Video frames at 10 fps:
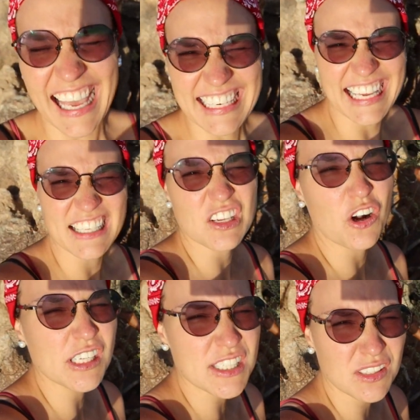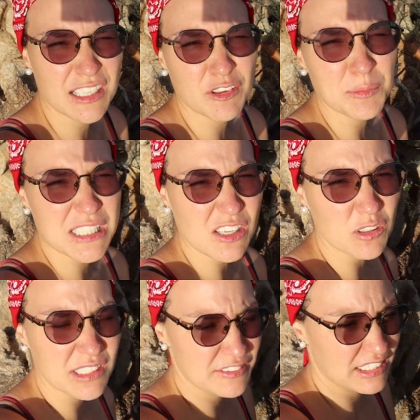And there's also the women's
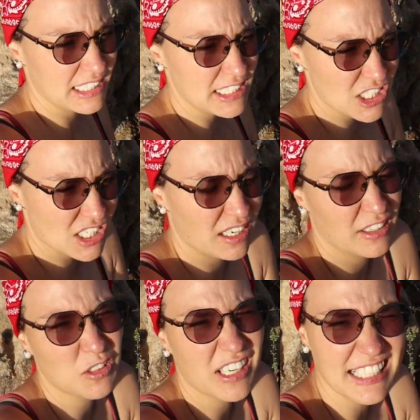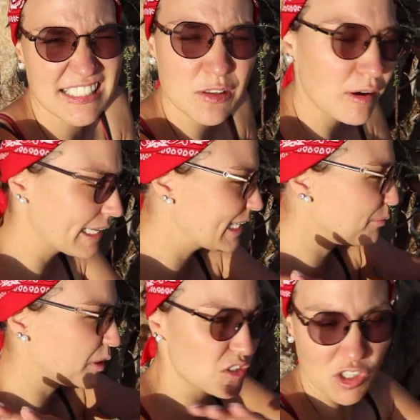only village. You guys know I
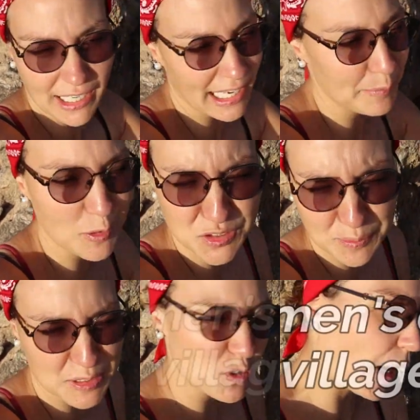keep on talking about them and